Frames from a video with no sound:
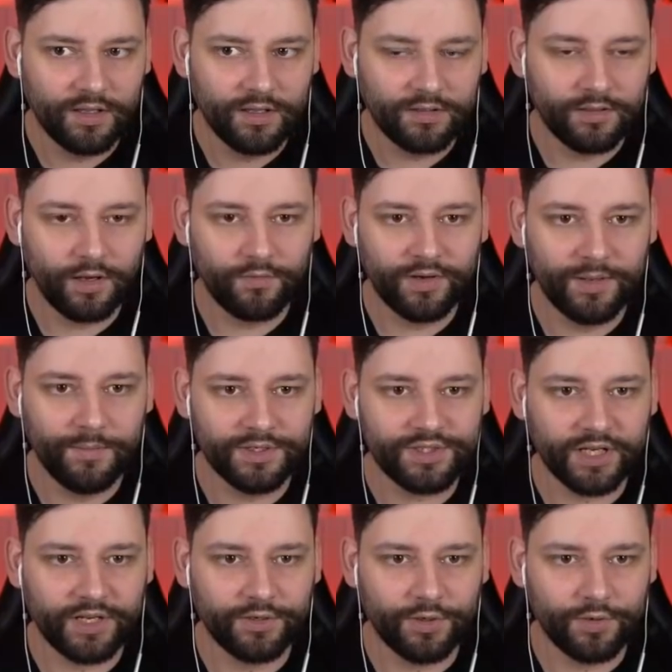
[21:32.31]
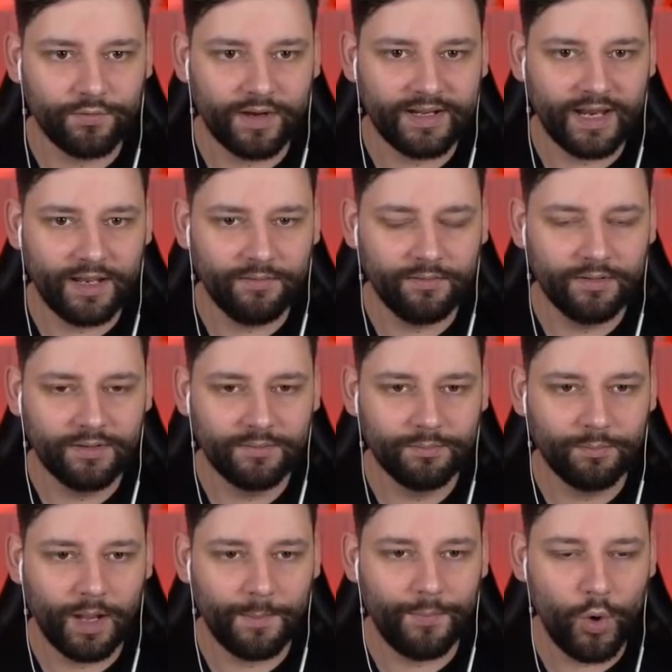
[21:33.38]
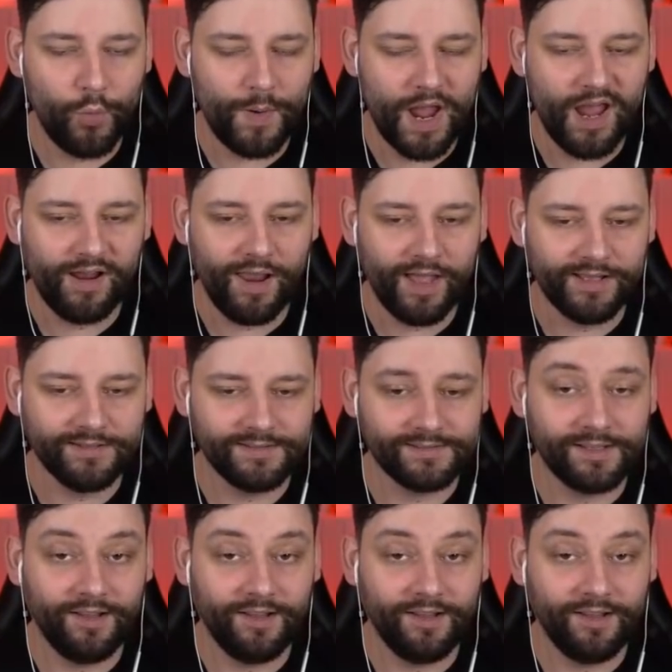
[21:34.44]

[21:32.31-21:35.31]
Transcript: Not really much I can do right now. My poop airlines,